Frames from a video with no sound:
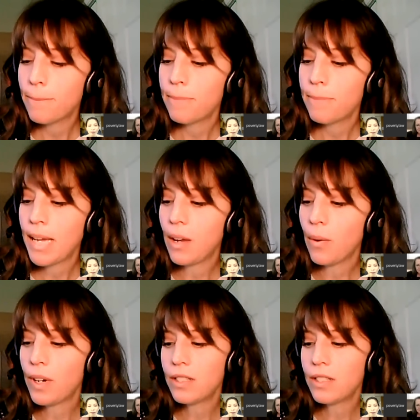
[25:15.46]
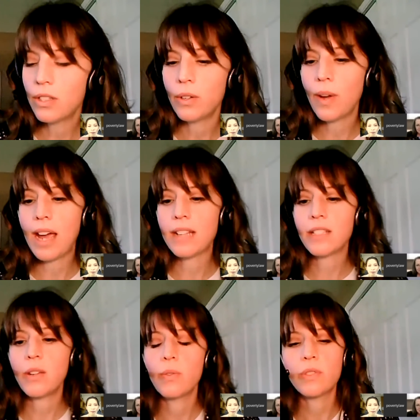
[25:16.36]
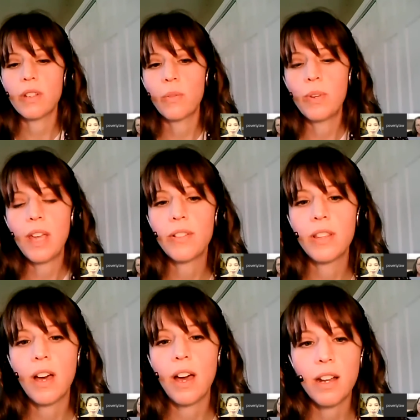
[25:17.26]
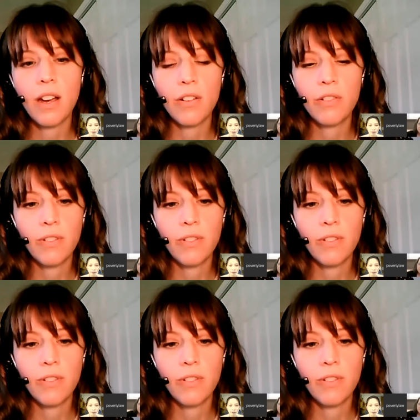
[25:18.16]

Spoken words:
Peggy, I wanted to ask you, we have a lot of